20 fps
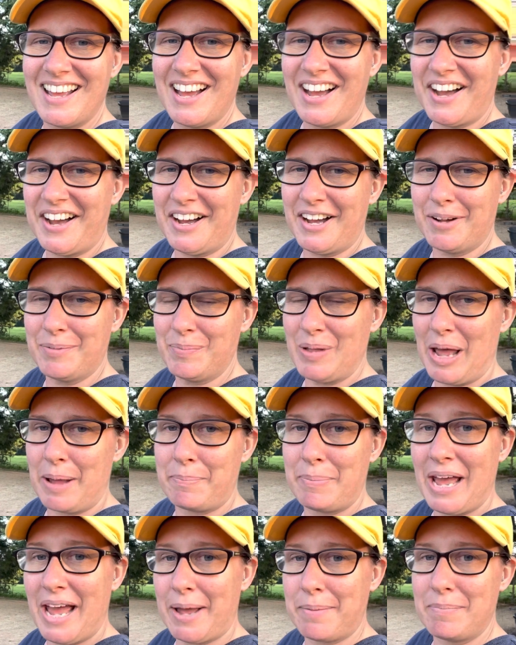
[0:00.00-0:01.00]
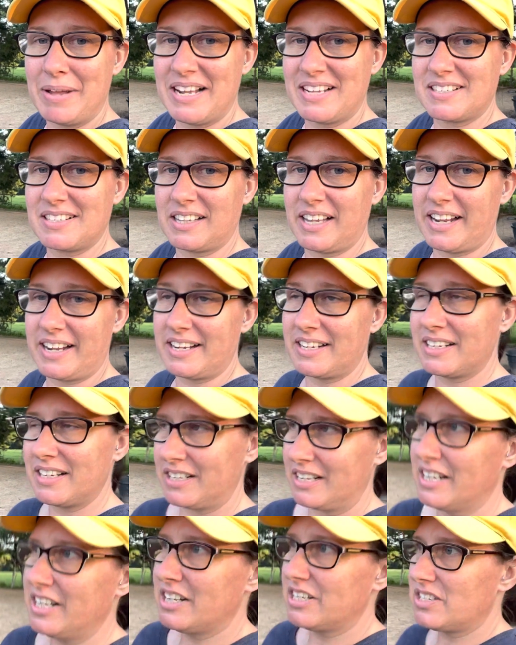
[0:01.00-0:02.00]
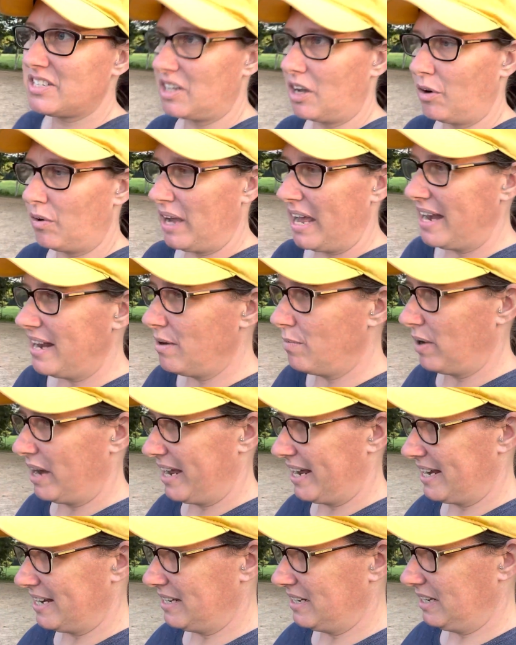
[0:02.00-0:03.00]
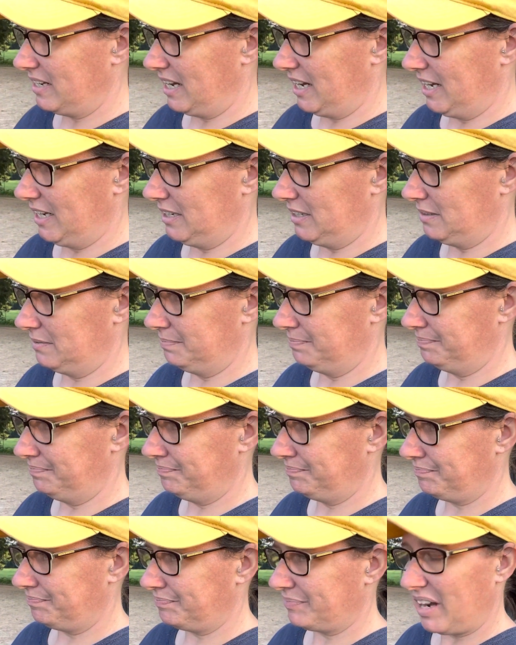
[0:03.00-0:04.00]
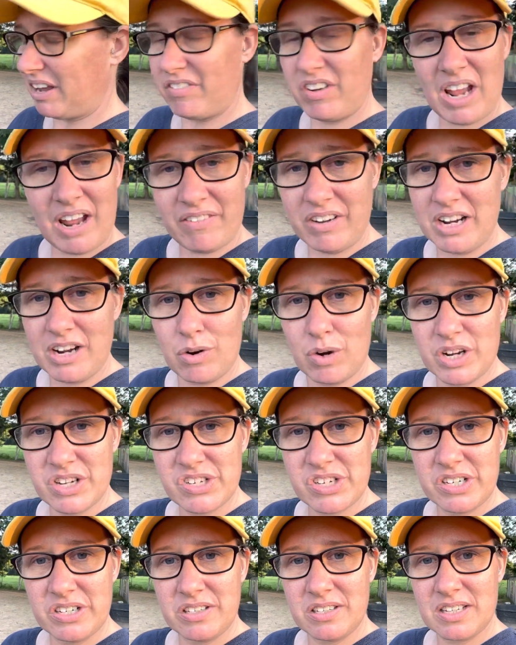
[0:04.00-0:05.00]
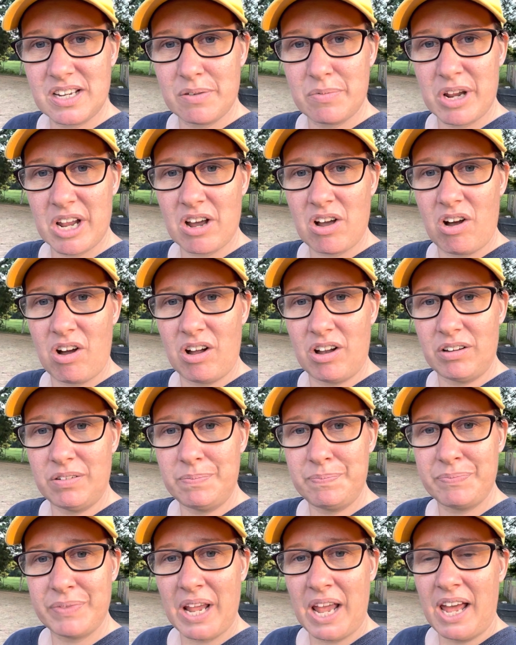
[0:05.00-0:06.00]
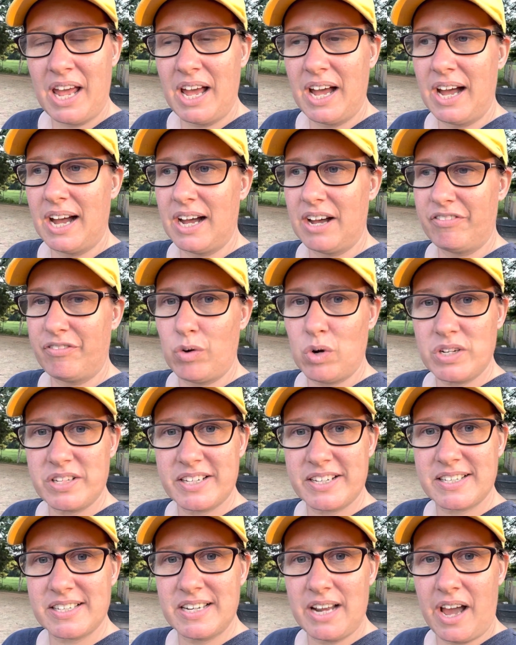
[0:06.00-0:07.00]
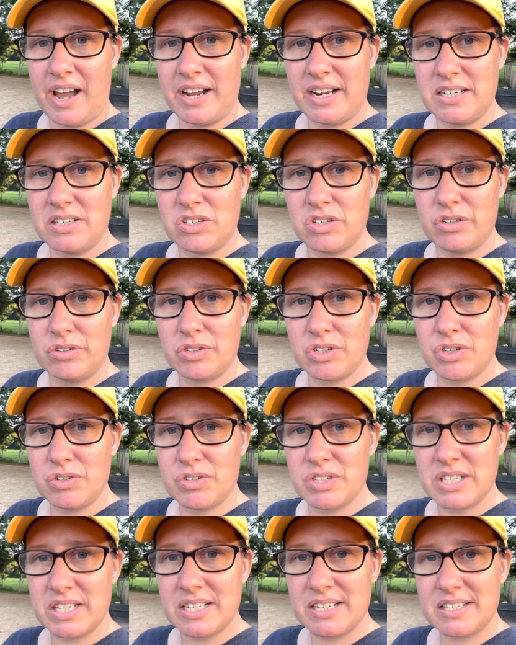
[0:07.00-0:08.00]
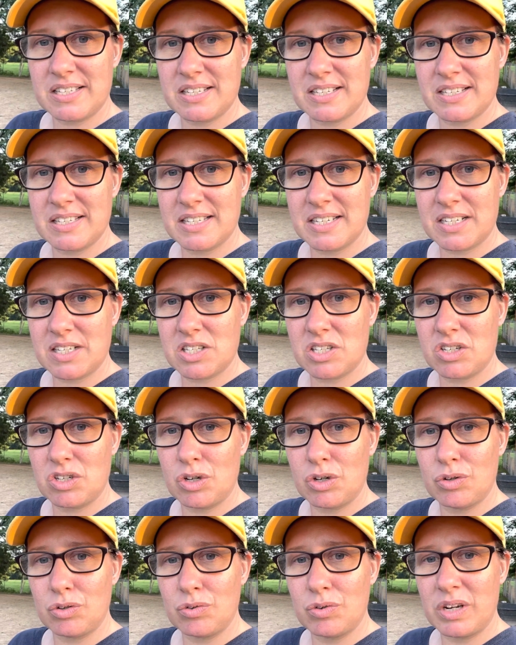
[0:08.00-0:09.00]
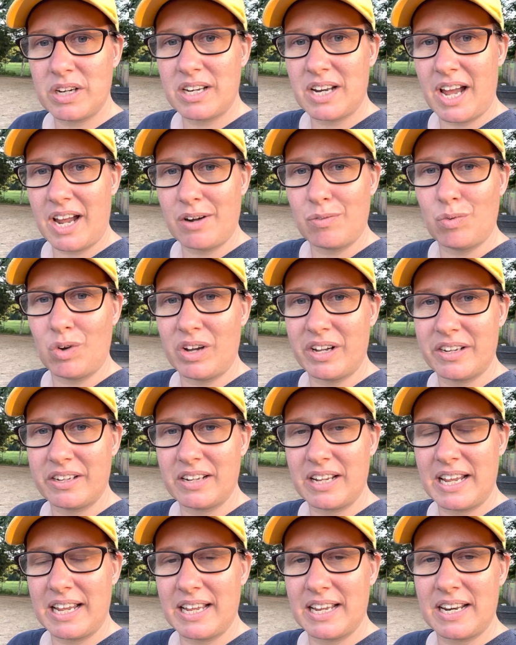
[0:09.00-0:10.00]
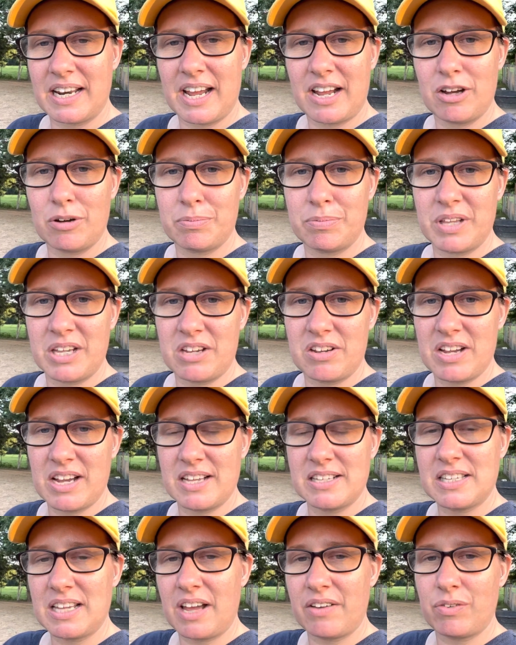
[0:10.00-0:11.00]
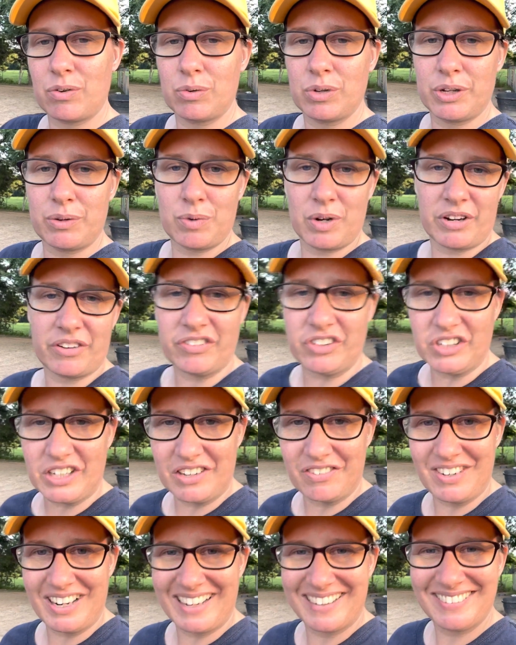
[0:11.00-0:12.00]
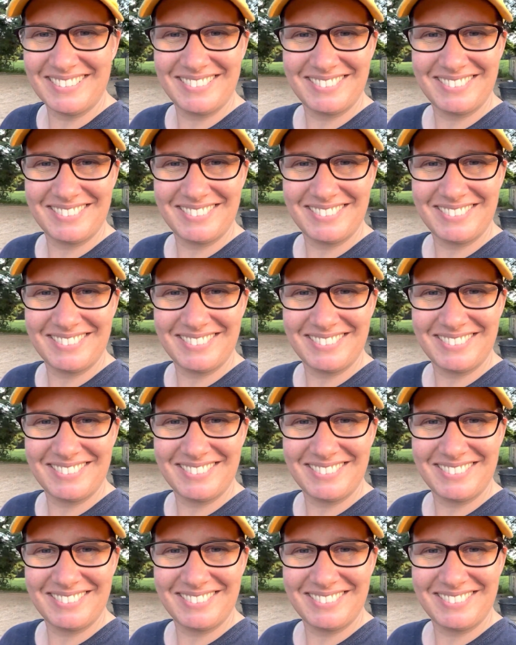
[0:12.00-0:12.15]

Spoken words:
at Pat Mays Lake. So anyway, if you have any questions, give me a call, 469-226-6291, and I hope that you guys have a really wonderful evening.